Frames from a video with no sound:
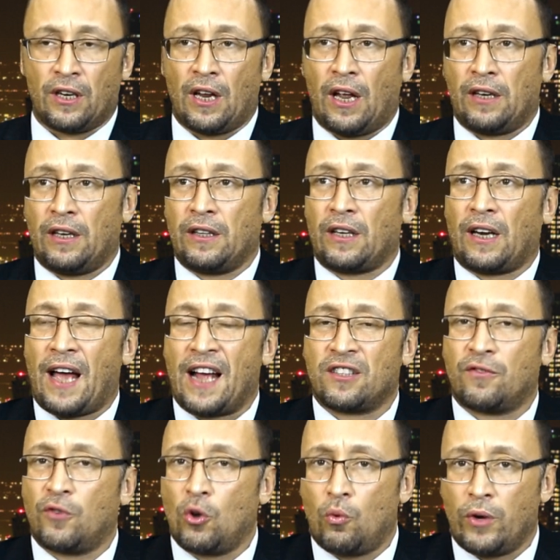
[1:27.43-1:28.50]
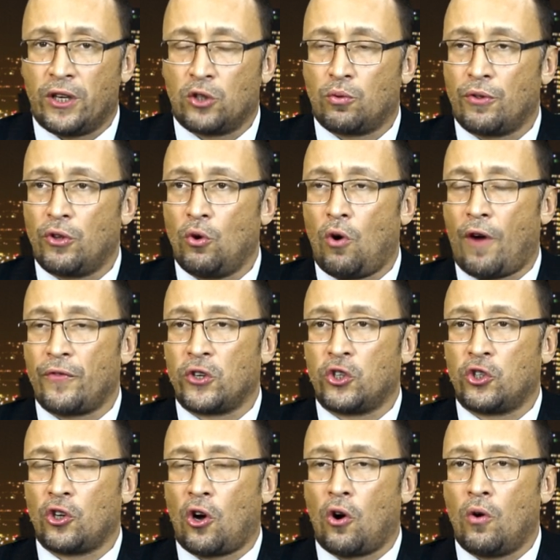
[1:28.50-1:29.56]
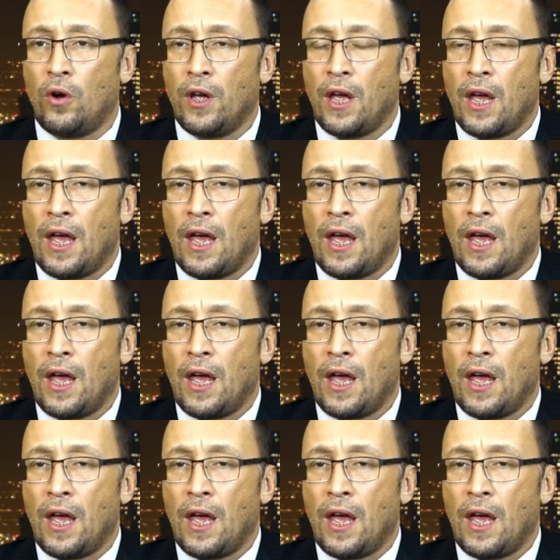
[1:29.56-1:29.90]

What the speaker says: in the last few weeks with you on the show.